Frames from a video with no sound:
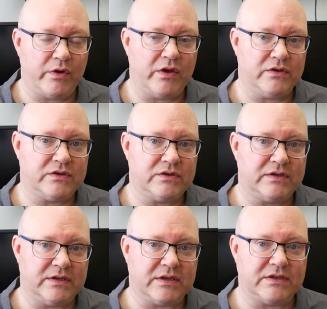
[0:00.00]
years
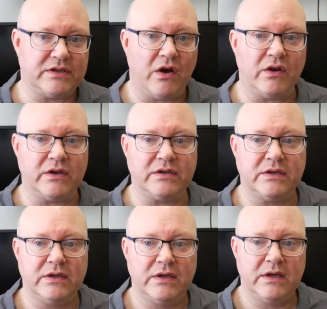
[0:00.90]
since I started.
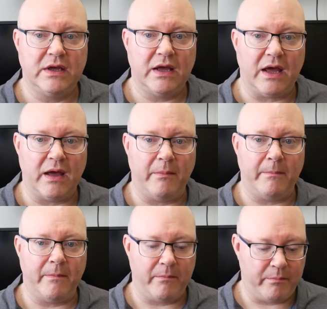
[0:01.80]

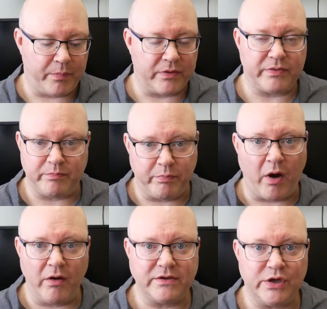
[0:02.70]
But
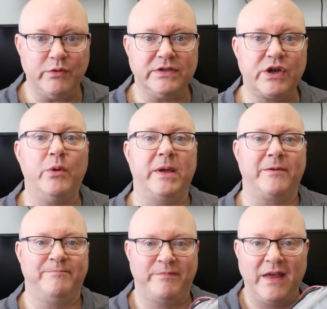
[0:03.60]
part 2 is coming.
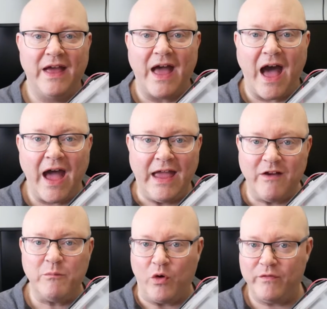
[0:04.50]
I
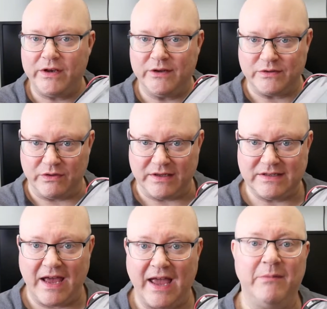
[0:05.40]
have more videos on this.
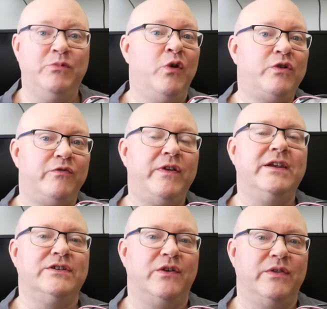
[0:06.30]
I am not
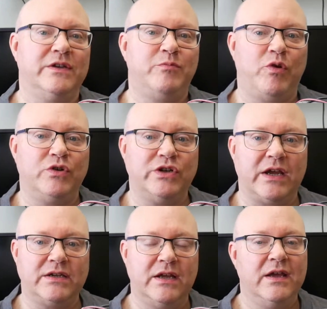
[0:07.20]
finished on this
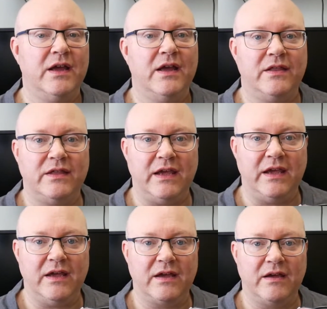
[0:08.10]
project.
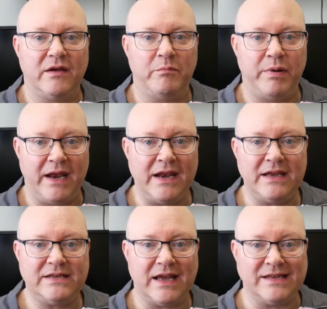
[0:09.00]
The
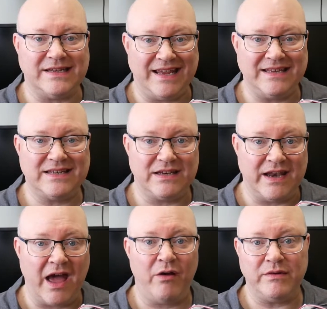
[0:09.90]
playlist as it is
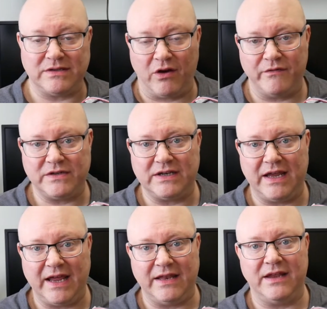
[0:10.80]
now is obviously
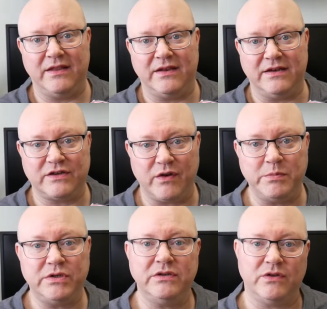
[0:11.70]
in the
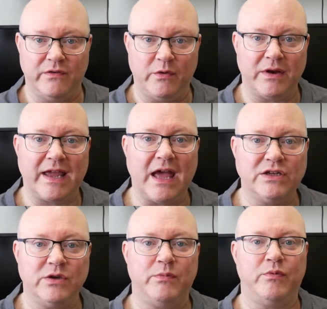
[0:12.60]
description. So if you want to
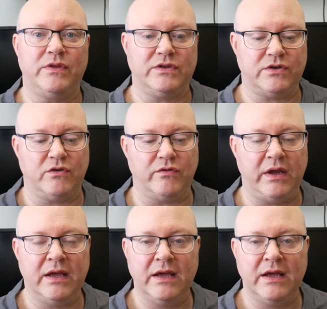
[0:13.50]
catch up with the story,